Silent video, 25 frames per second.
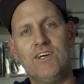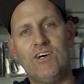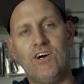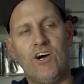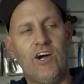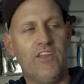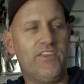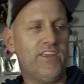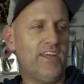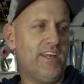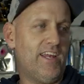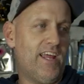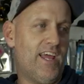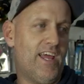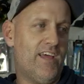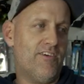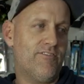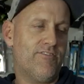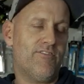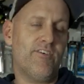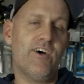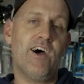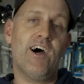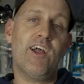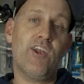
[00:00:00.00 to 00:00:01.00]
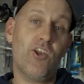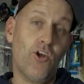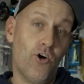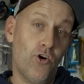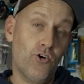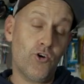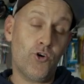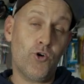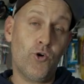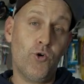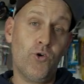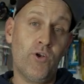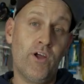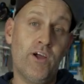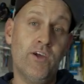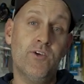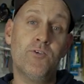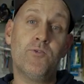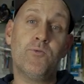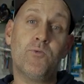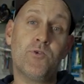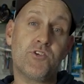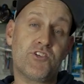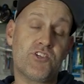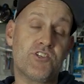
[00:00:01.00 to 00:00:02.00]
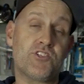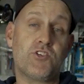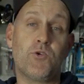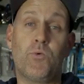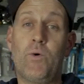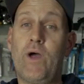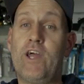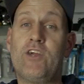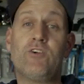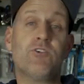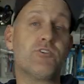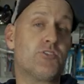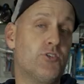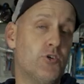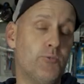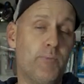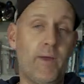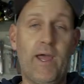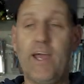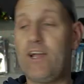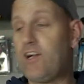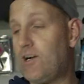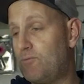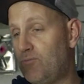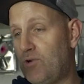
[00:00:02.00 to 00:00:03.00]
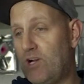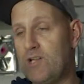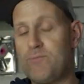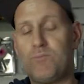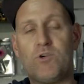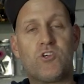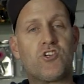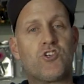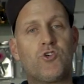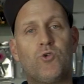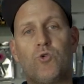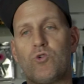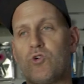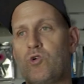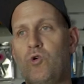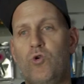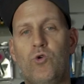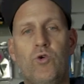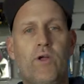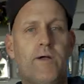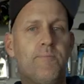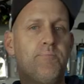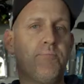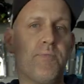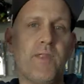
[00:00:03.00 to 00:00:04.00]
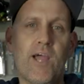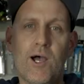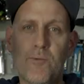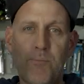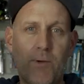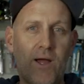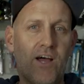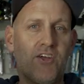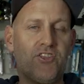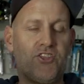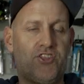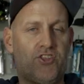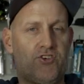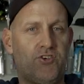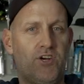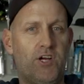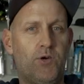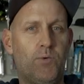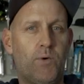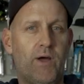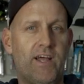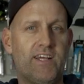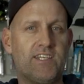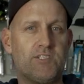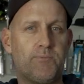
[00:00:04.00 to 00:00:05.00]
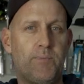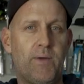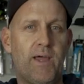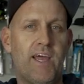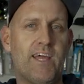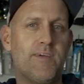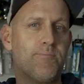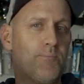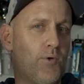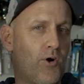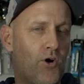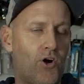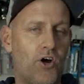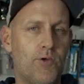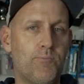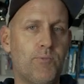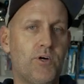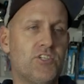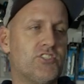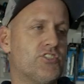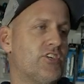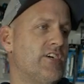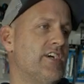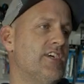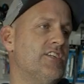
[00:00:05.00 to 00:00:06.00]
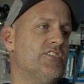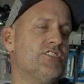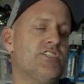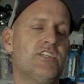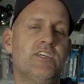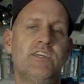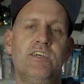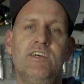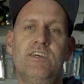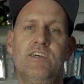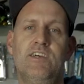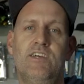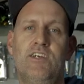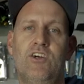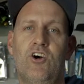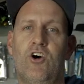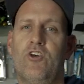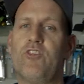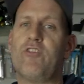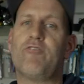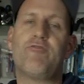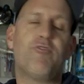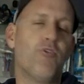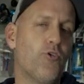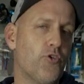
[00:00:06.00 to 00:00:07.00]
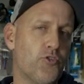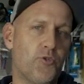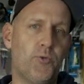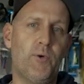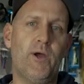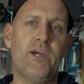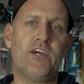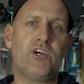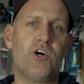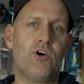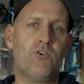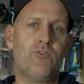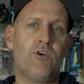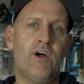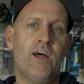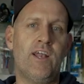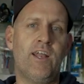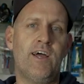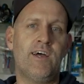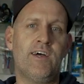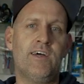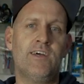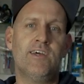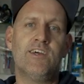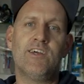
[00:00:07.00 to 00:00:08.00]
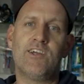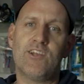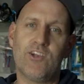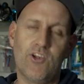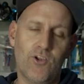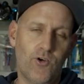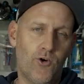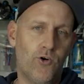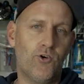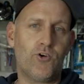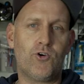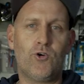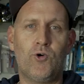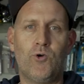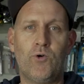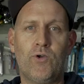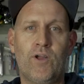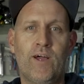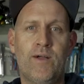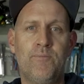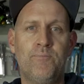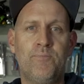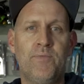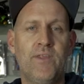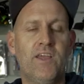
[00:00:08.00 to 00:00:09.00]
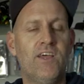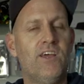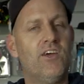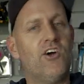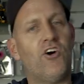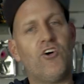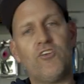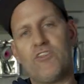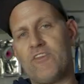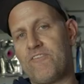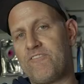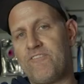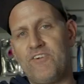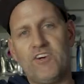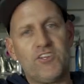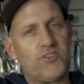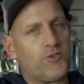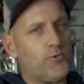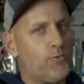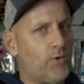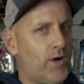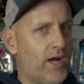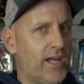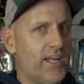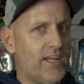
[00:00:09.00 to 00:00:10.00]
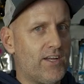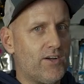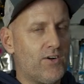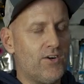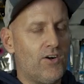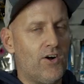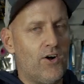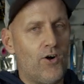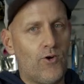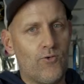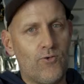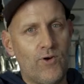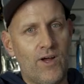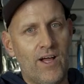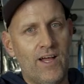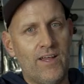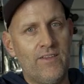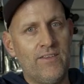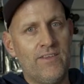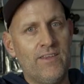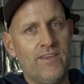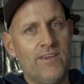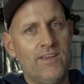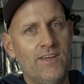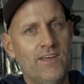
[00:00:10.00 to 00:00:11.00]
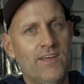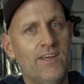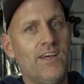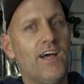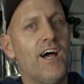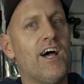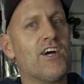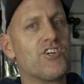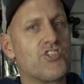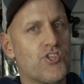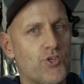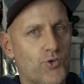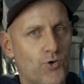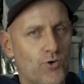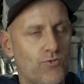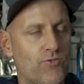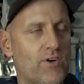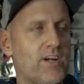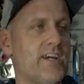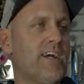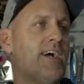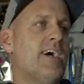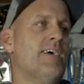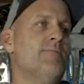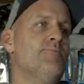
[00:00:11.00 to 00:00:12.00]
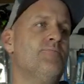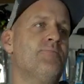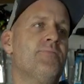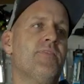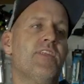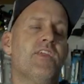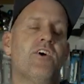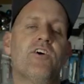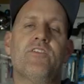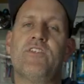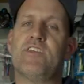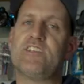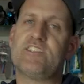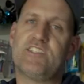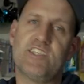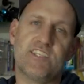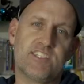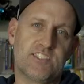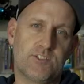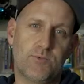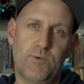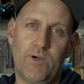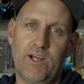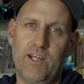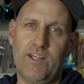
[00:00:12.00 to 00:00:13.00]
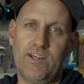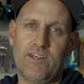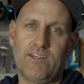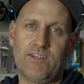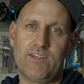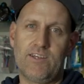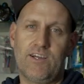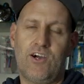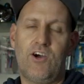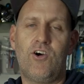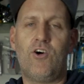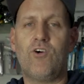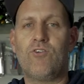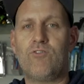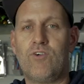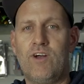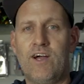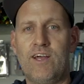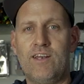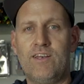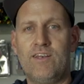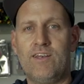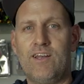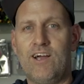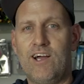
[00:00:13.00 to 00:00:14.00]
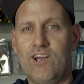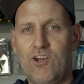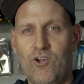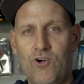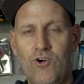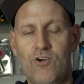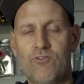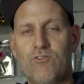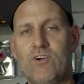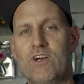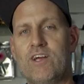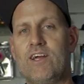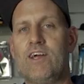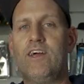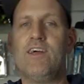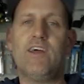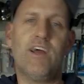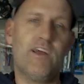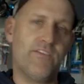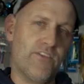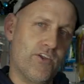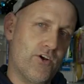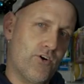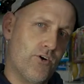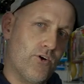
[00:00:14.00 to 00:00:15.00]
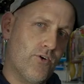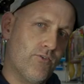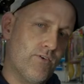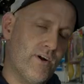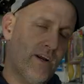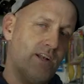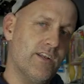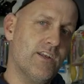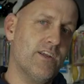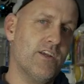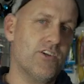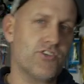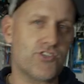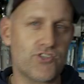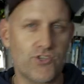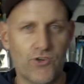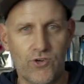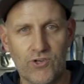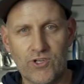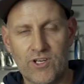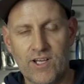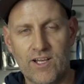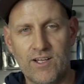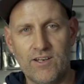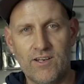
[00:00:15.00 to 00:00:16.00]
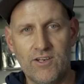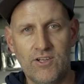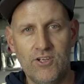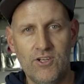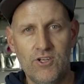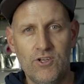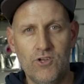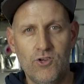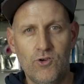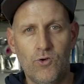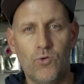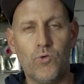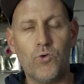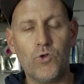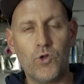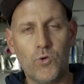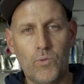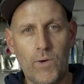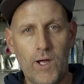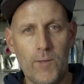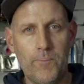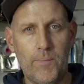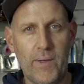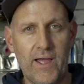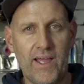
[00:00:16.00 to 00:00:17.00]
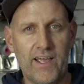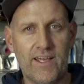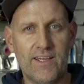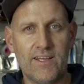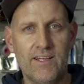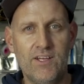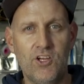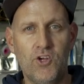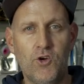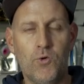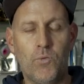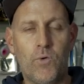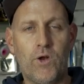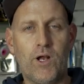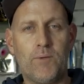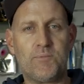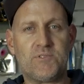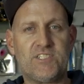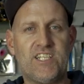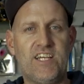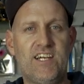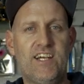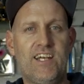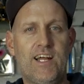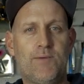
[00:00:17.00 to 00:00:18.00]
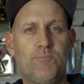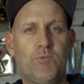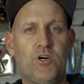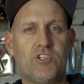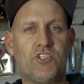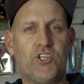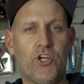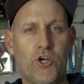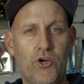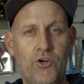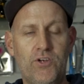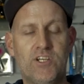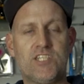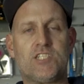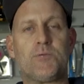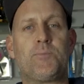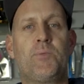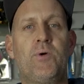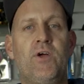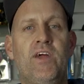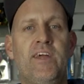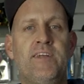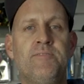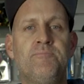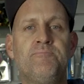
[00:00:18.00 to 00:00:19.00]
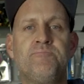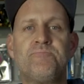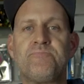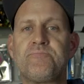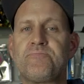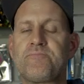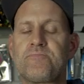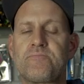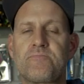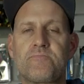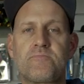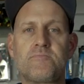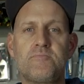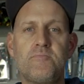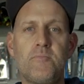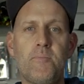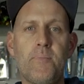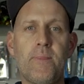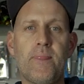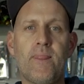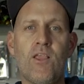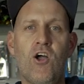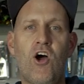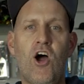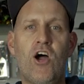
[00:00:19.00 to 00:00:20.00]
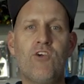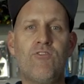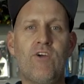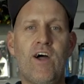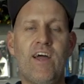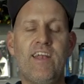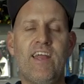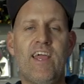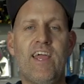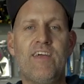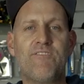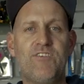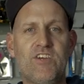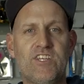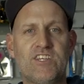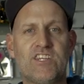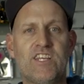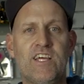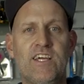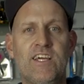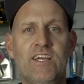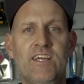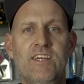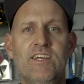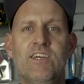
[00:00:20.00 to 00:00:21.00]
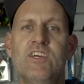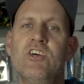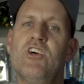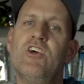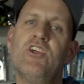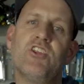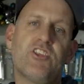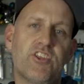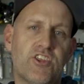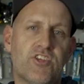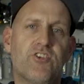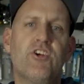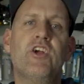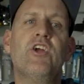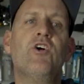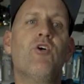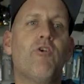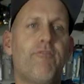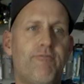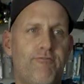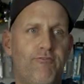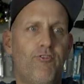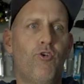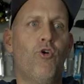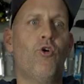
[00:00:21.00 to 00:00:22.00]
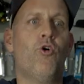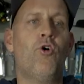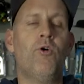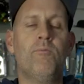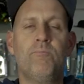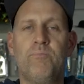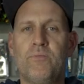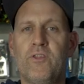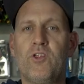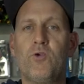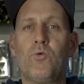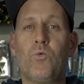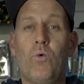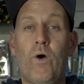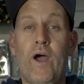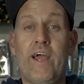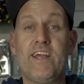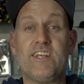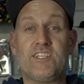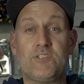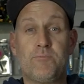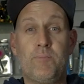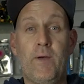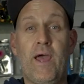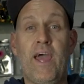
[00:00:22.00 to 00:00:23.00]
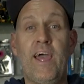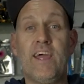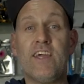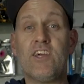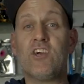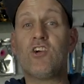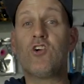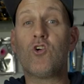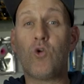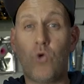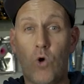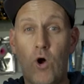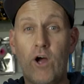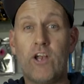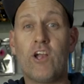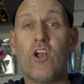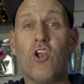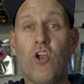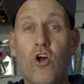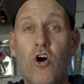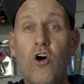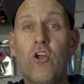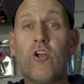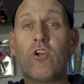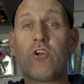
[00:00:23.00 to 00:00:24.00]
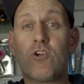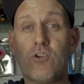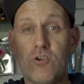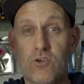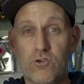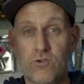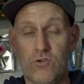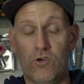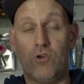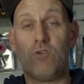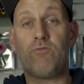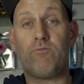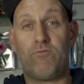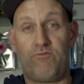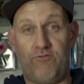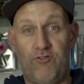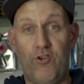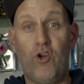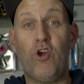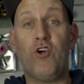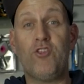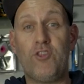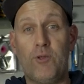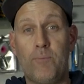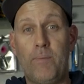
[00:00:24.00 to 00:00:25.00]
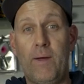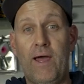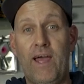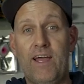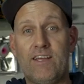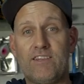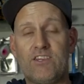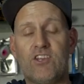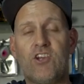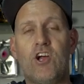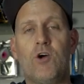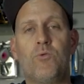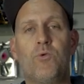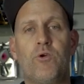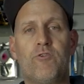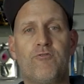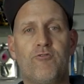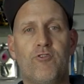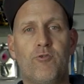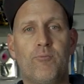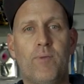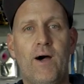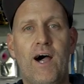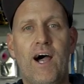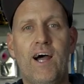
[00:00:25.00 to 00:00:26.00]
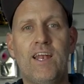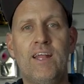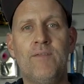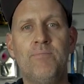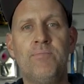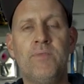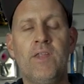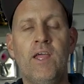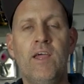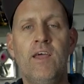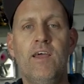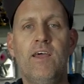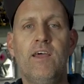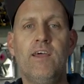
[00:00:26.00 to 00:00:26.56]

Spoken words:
I then have a long corner, which is a wake or two back. I'm running my short corner about 3 wakes back behind my dredge. On the 4th wake, I'll run a long corner. On the 5th wake, I'll run a short rigger. On the 6th wake, I'll run a long rigger, and then I'll run a shotgun all the way back. When I'm setting up my tuna spread, I run everything 3 or 4 wakes back, quite a lot further back than I would for marlin.